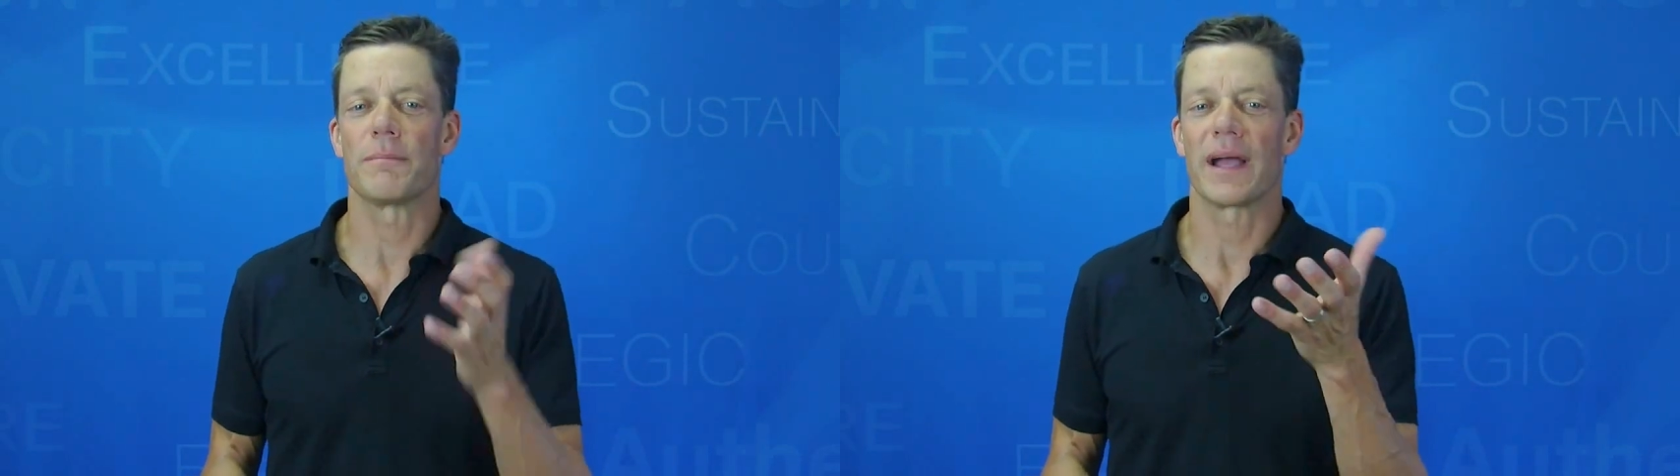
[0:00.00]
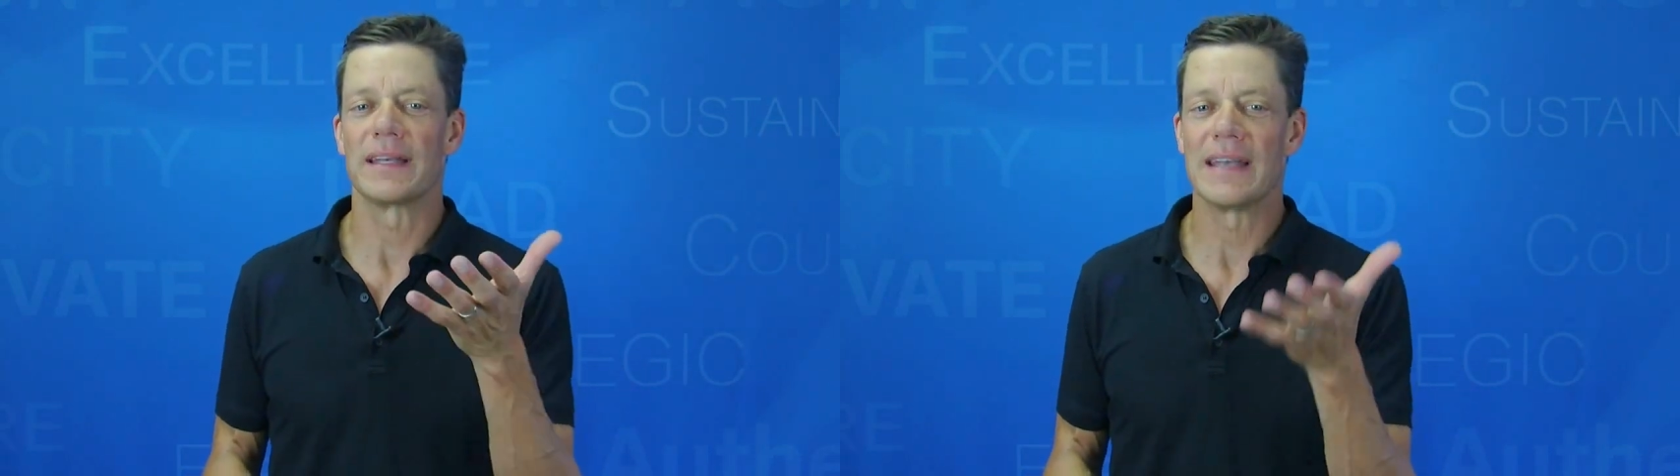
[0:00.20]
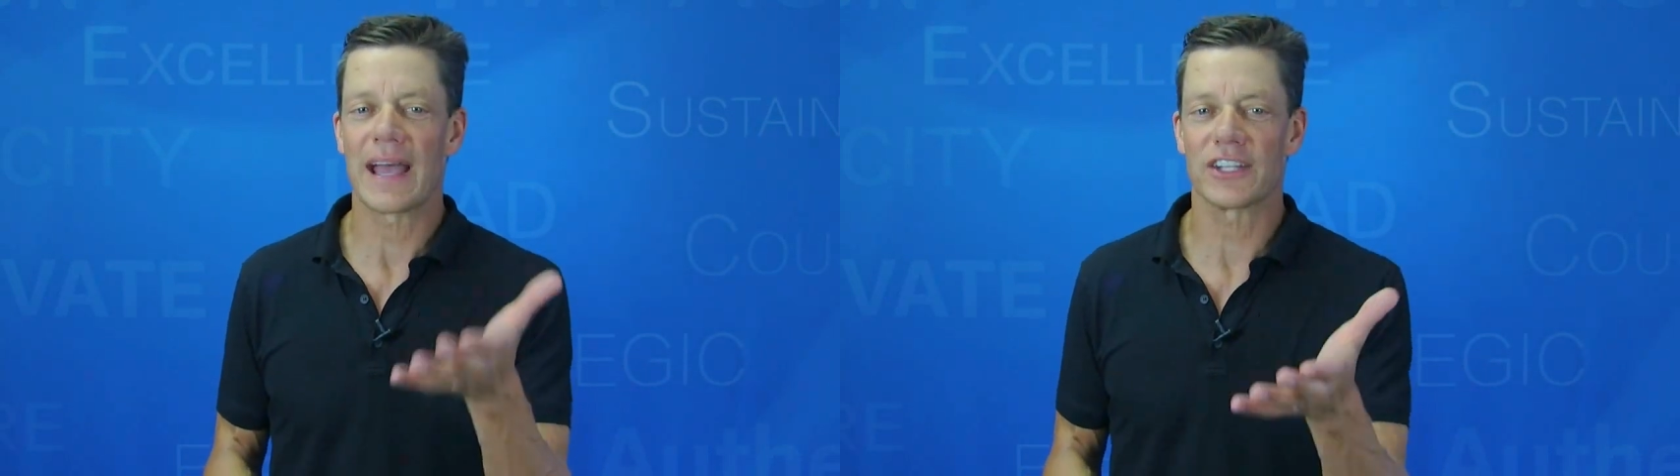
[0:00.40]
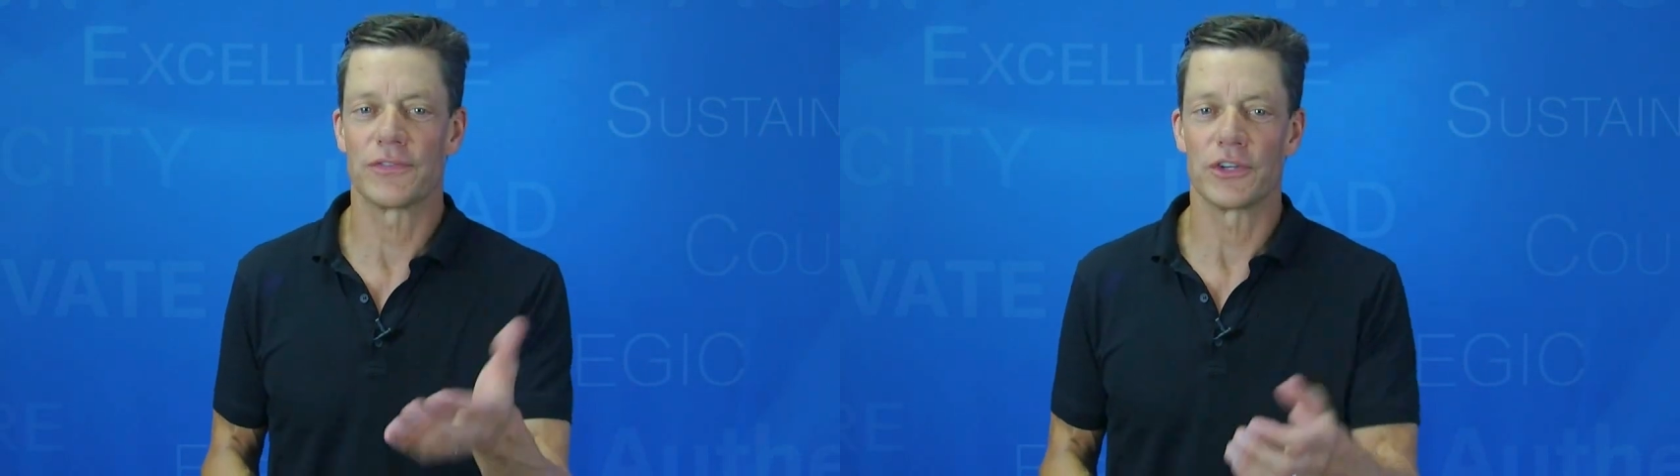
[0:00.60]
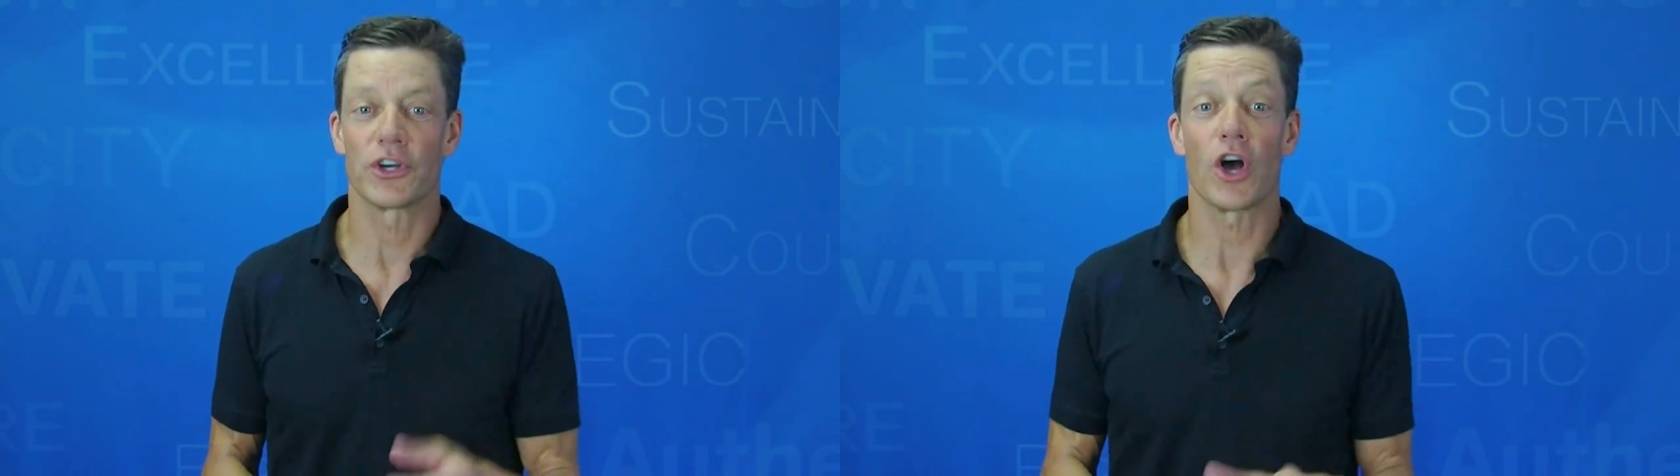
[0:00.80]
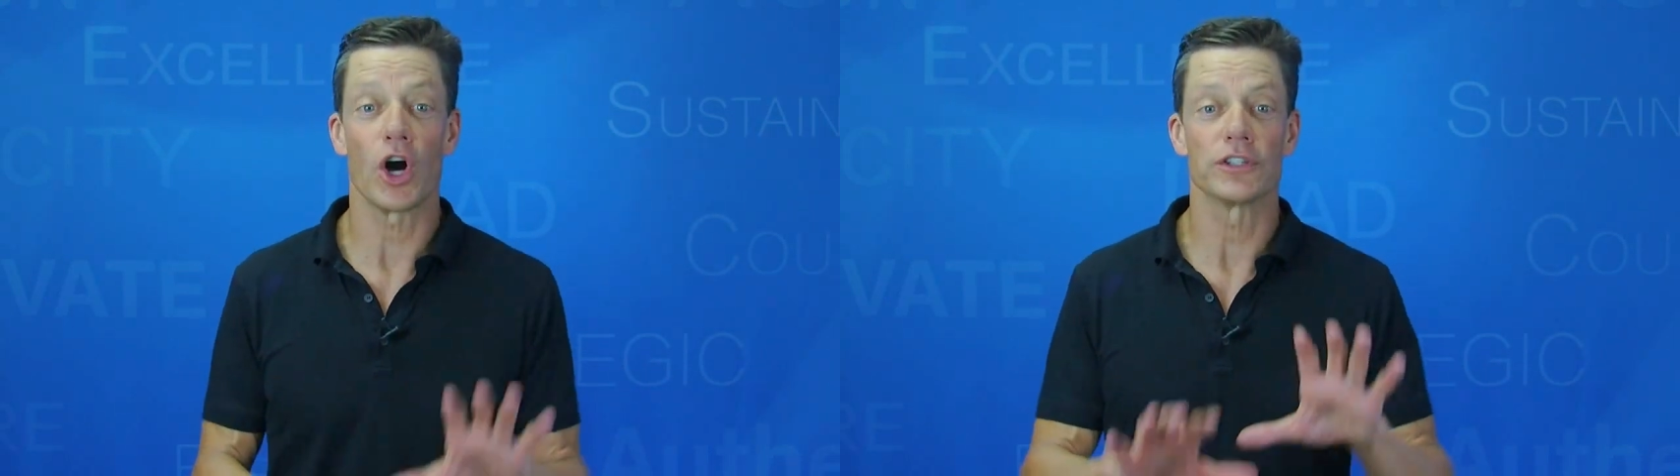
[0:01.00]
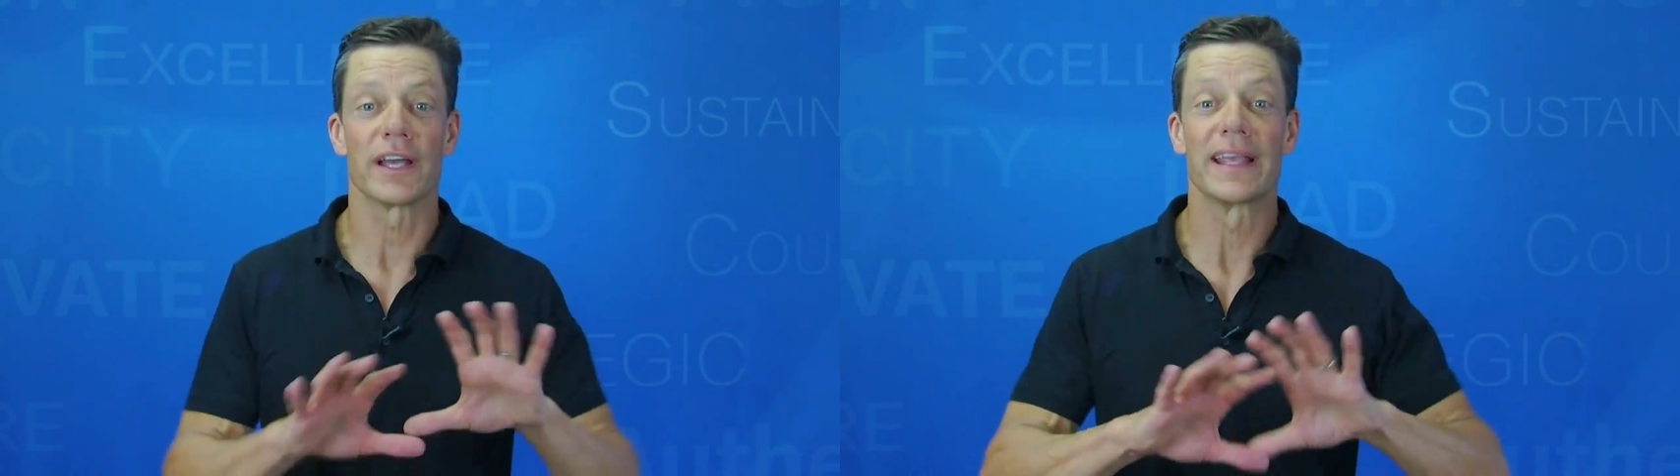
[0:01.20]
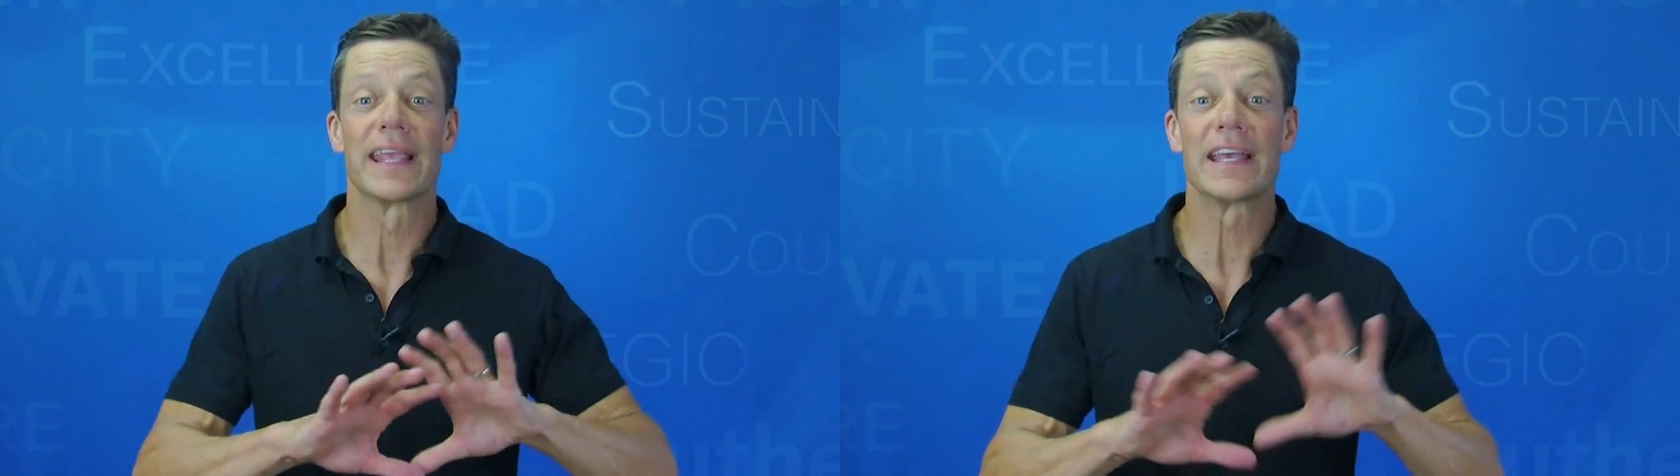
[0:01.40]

my next video called